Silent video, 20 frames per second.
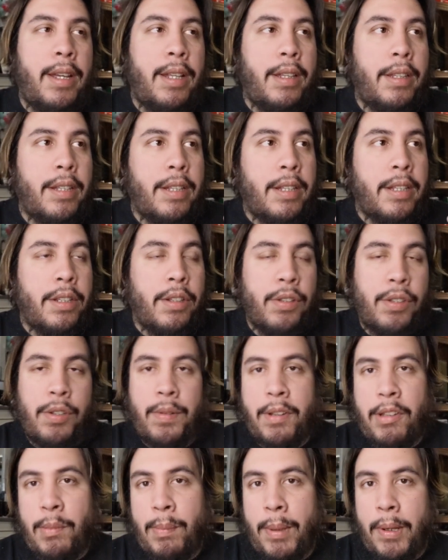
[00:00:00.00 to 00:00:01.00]
the
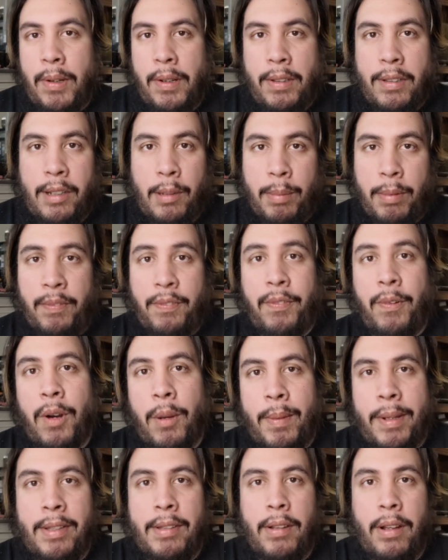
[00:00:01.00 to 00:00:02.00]
user experience and the
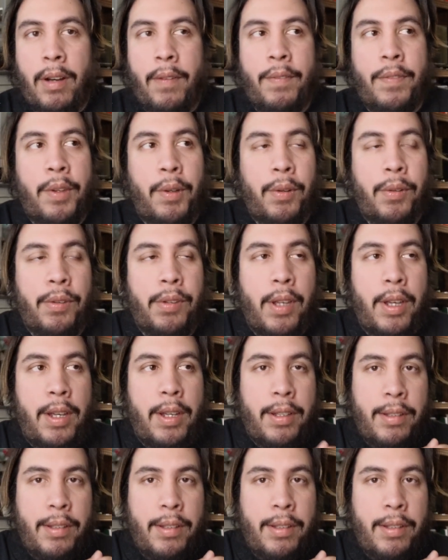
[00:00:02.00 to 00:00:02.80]
performance of those